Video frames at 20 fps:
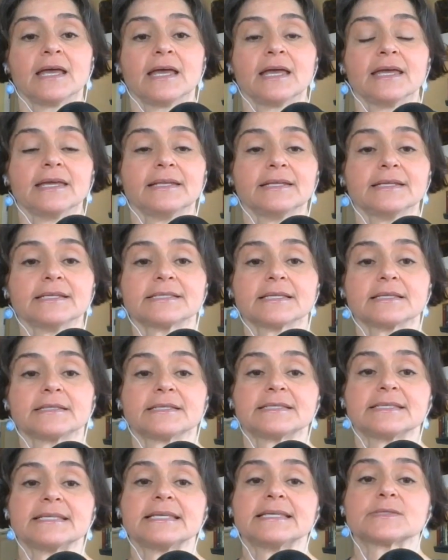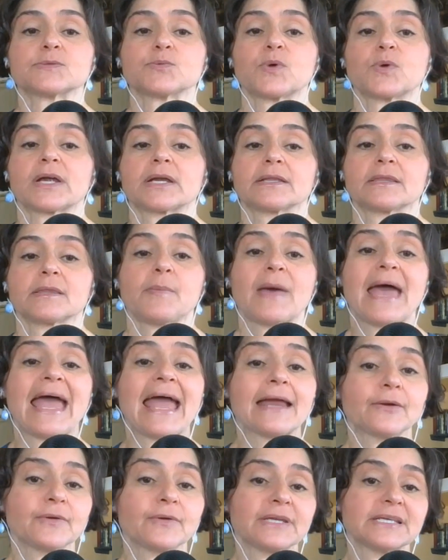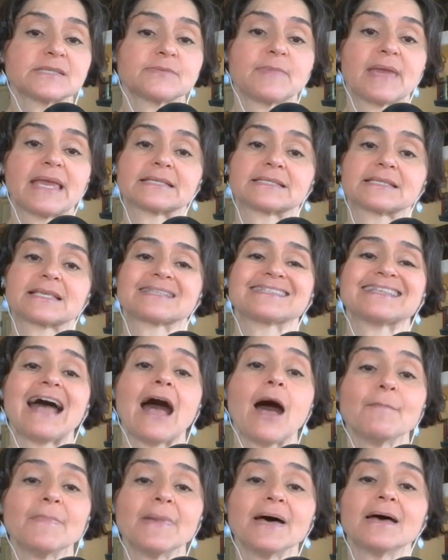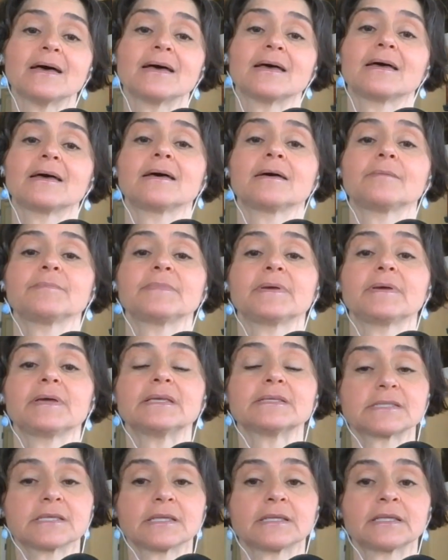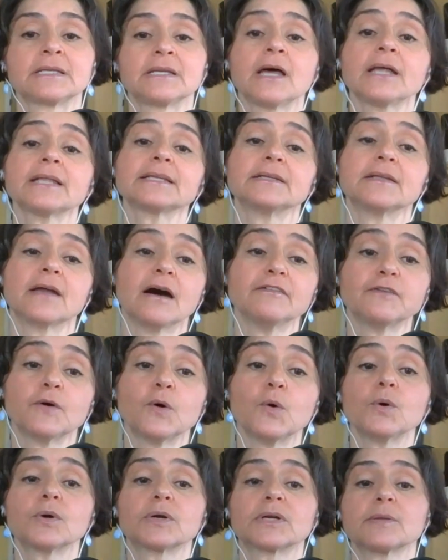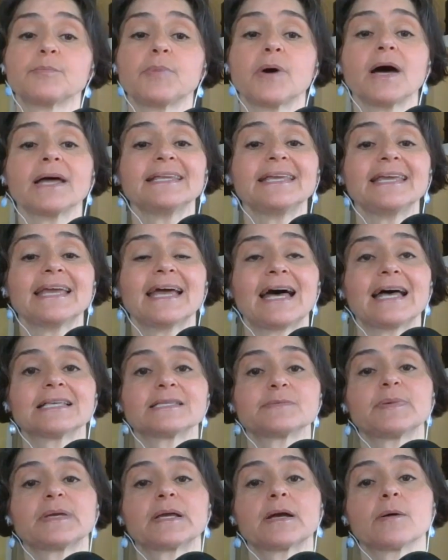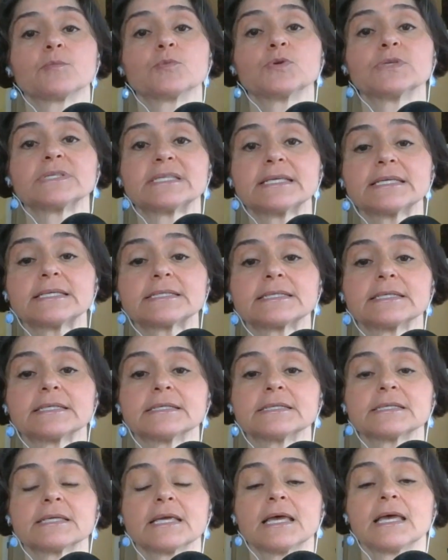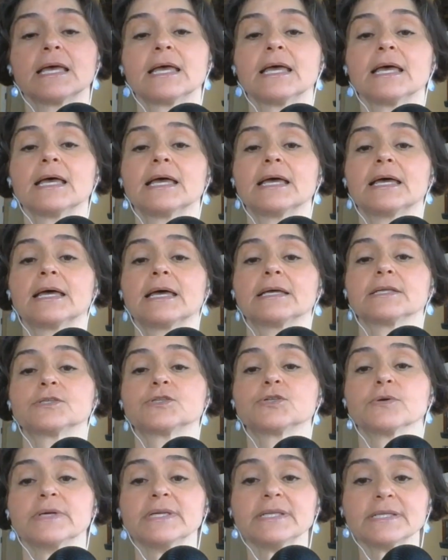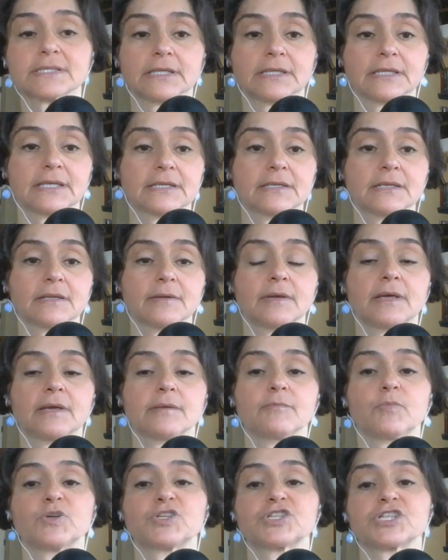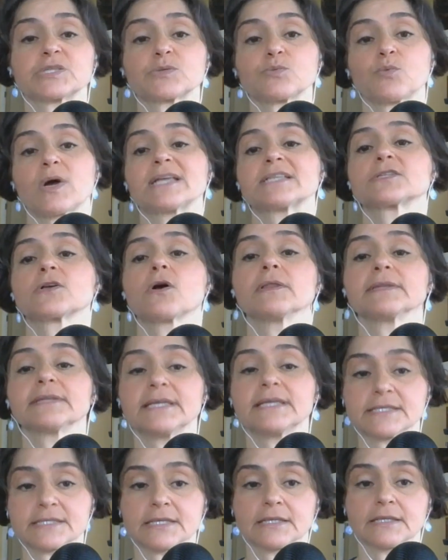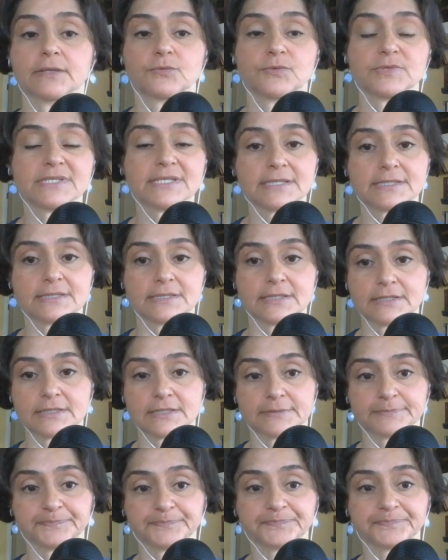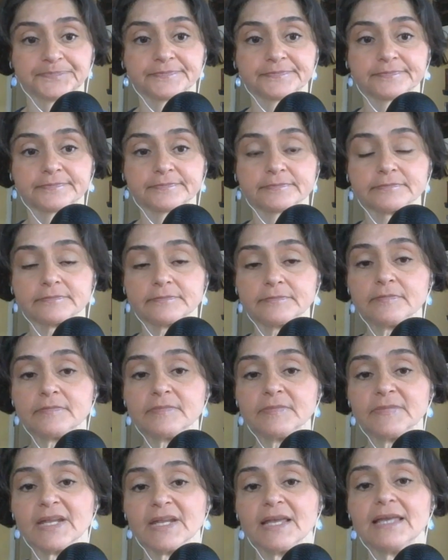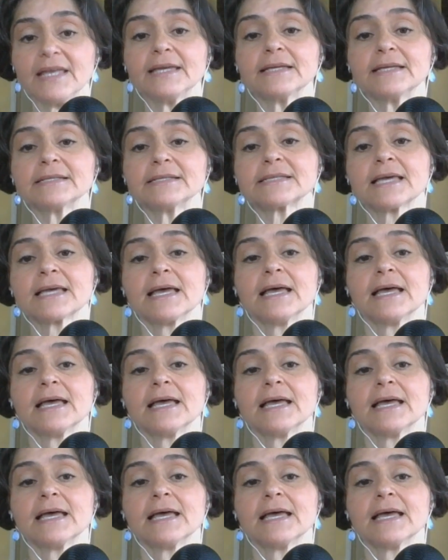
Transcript: It is a disease where the pancreas makes some insulin, not enough, or the body has become resistant to insulin, which is why it's called insulin resistance. And